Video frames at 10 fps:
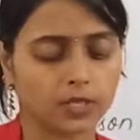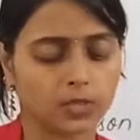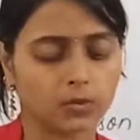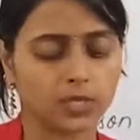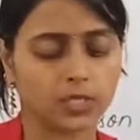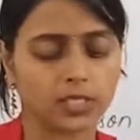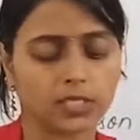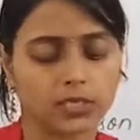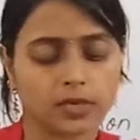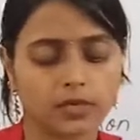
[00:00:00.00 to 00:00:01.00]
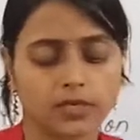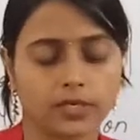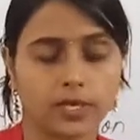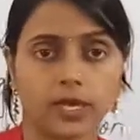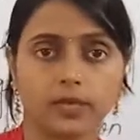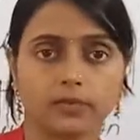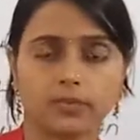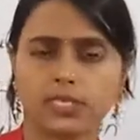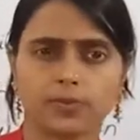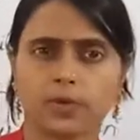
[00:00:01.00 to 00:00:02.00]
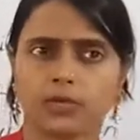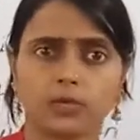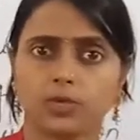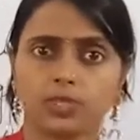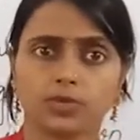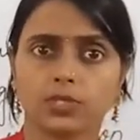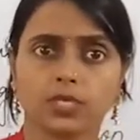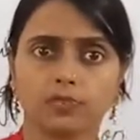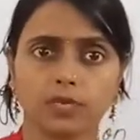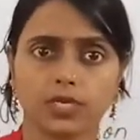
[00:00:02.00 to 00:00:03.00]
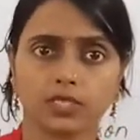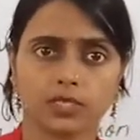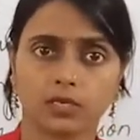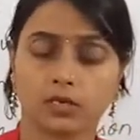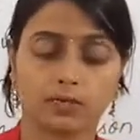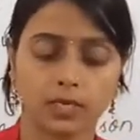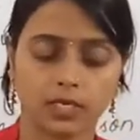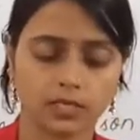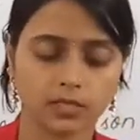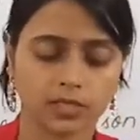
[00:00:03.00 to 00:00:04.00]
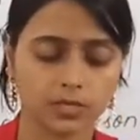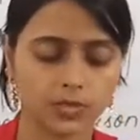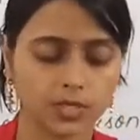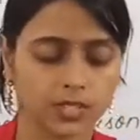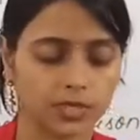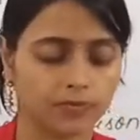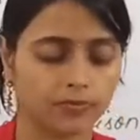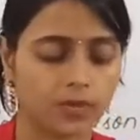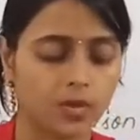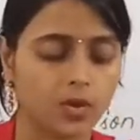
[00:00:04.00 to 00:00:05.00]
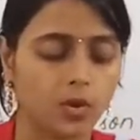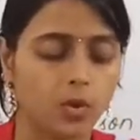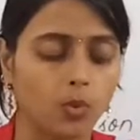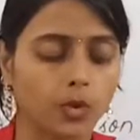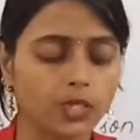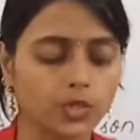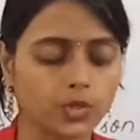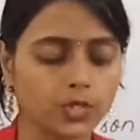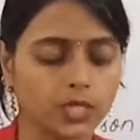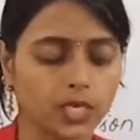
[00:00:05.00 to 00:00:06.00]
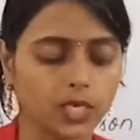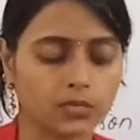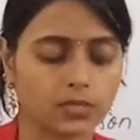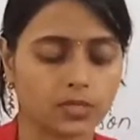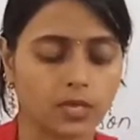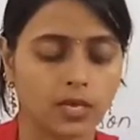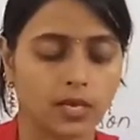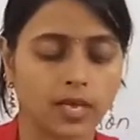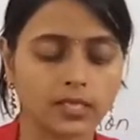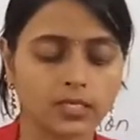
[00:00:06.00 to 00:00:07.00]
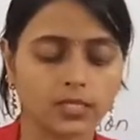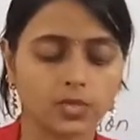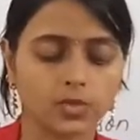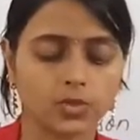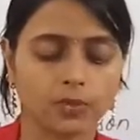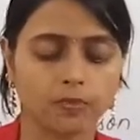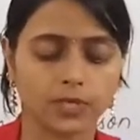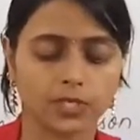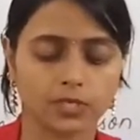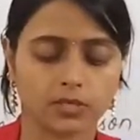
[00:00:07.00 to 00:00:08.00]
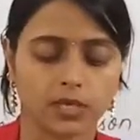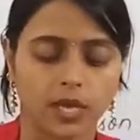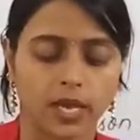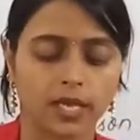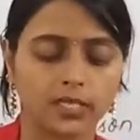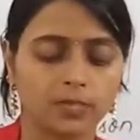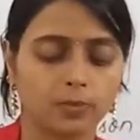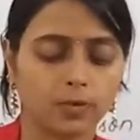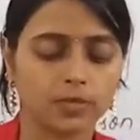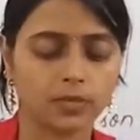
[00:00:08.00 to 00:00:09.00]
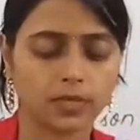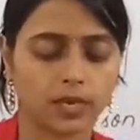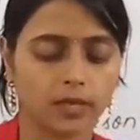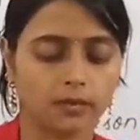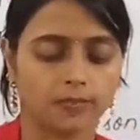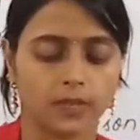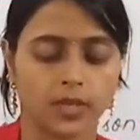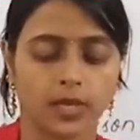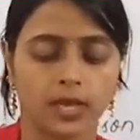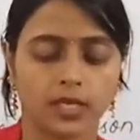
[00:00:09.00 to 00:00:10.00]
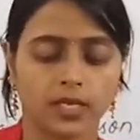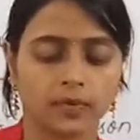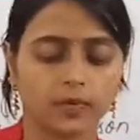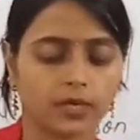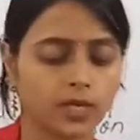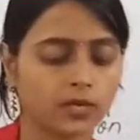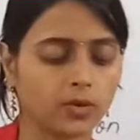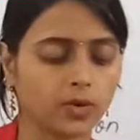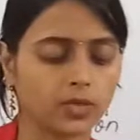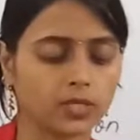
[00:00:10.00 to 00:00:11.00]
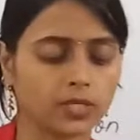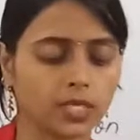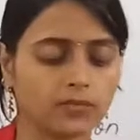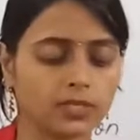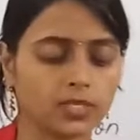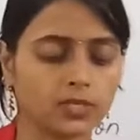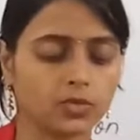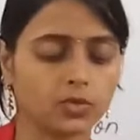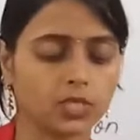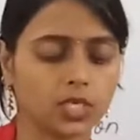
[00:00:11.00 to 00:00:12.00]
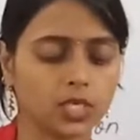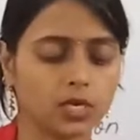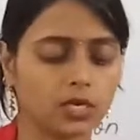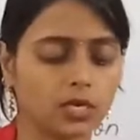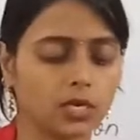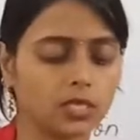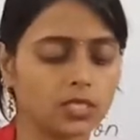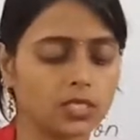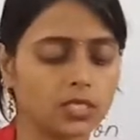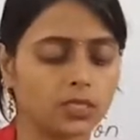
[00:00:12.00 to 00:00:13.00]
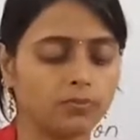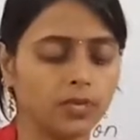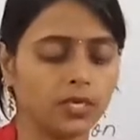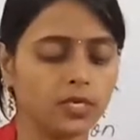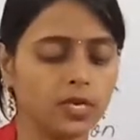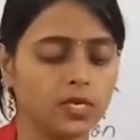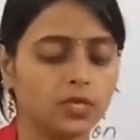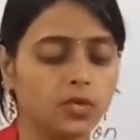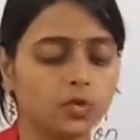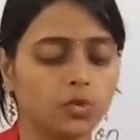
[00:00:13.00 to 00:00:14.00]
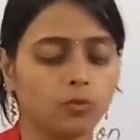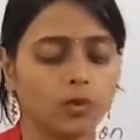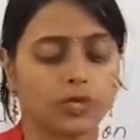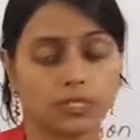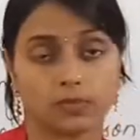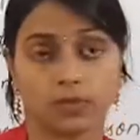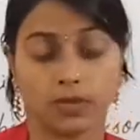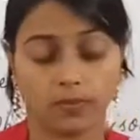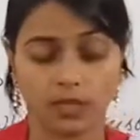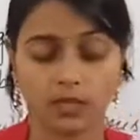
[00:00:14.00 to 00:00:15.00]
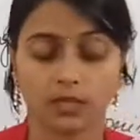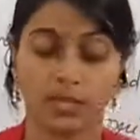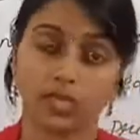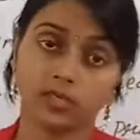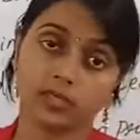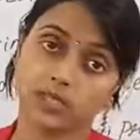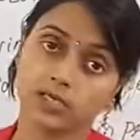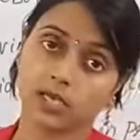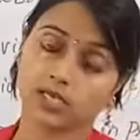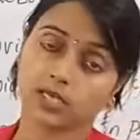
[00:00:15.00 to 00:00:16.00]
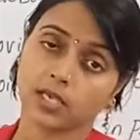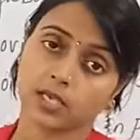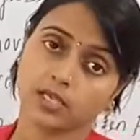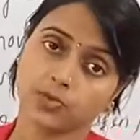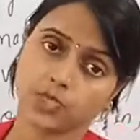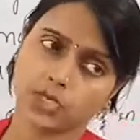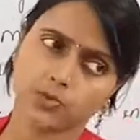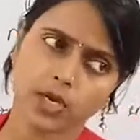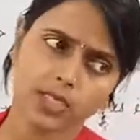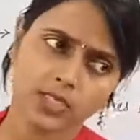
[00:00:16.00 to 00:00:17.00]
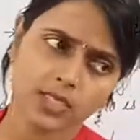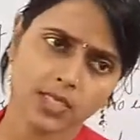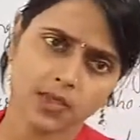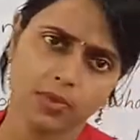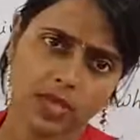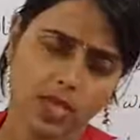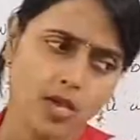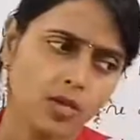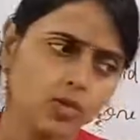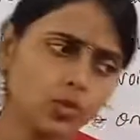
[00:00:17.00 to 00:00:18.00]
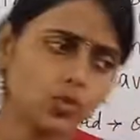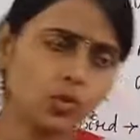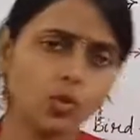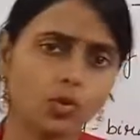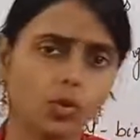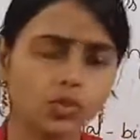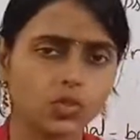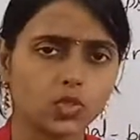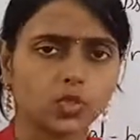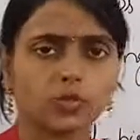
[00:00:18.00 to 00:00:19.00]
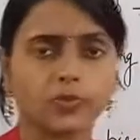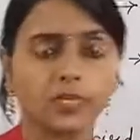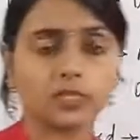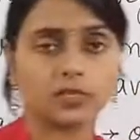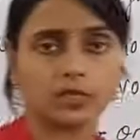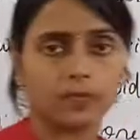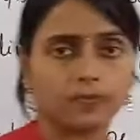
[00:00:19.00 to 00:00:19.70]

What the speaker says: is obviously startled, and Mrs. Parker was even surprised by listening this question. Why should slaves as near to the prison as he possibly can and never encourage any visitor to see her unless it be you two boys, maybe? Then he is asking another question. Why is he living too close to the prisoner?